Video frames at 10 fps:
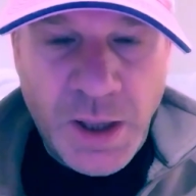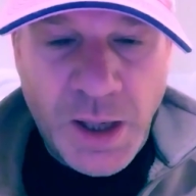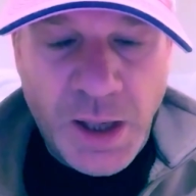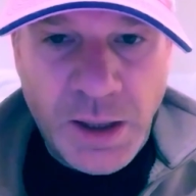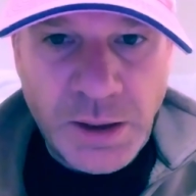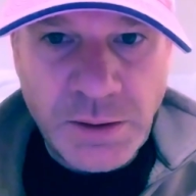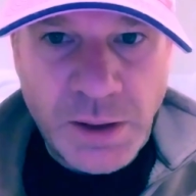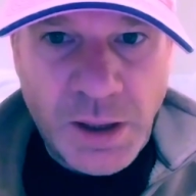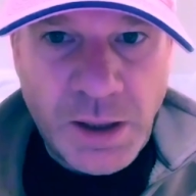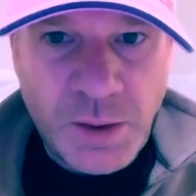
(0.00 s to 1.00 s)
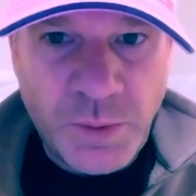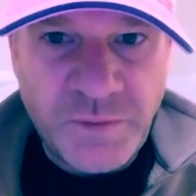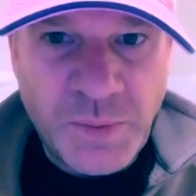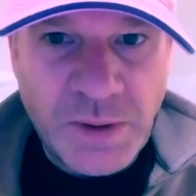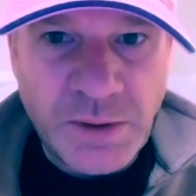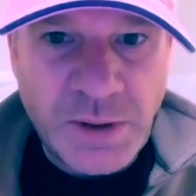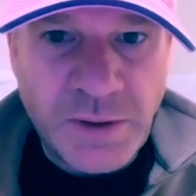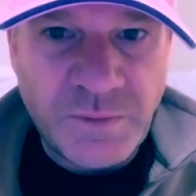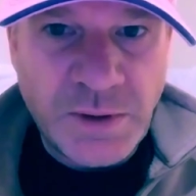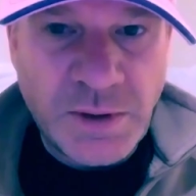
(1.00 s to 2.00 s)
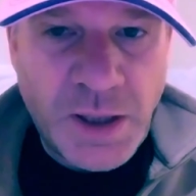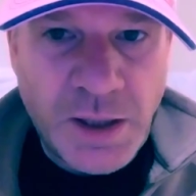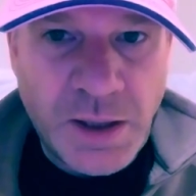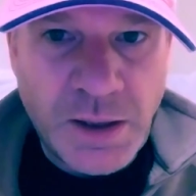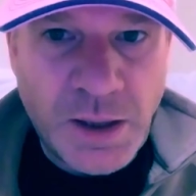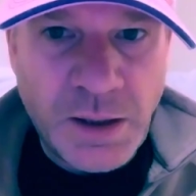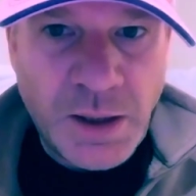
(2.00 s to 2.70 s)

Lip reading: And we've been given a